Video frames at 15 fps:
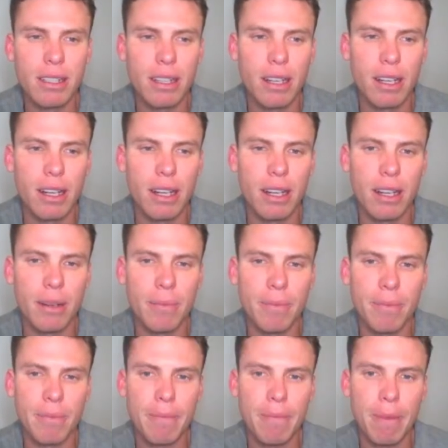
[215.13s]
Um,
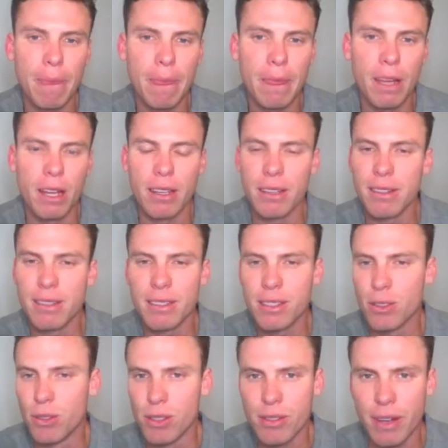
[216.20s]
yeah,
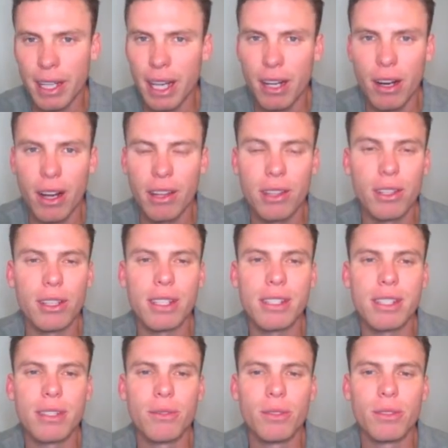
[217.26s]
scores around that high 30s,
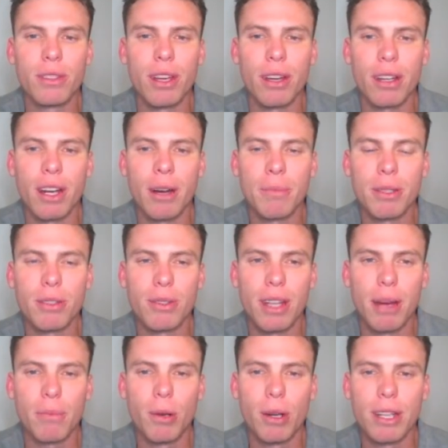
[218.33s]
you know, up until that
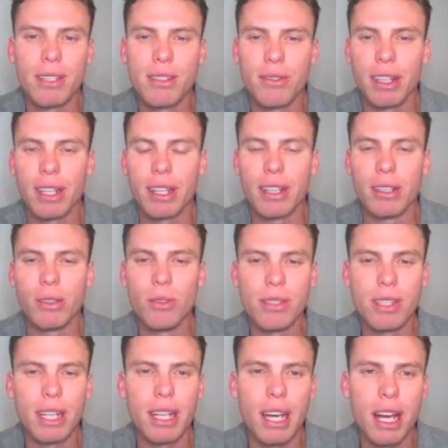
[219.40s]
point. He's not really going to lose
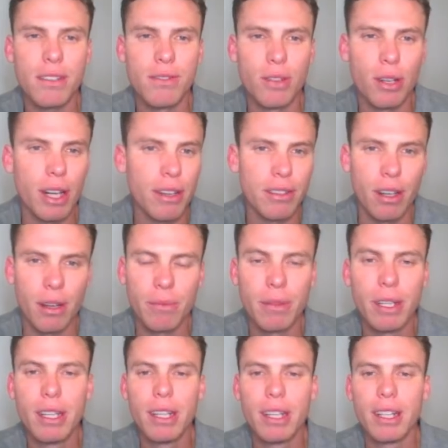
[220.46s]
any cash for you. So,
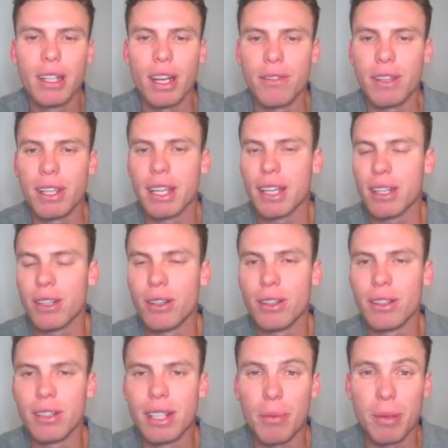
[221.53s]
you know, if he can get the
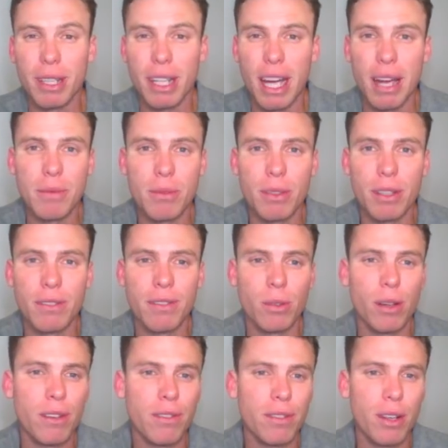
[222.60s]
odd couple of games with a few
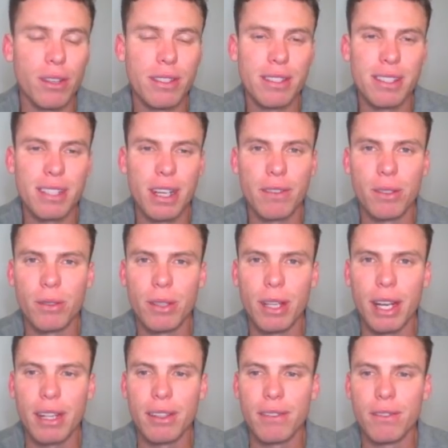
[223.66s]
offloads and stuff, he'll get
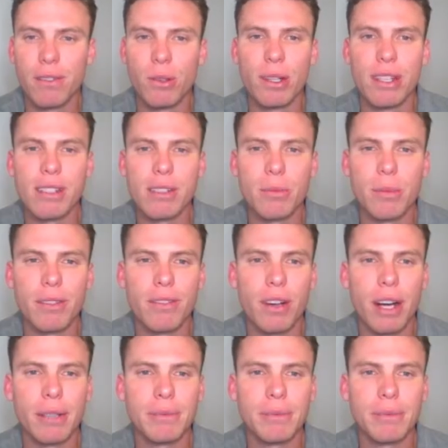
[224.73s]
in the 40s and be fine.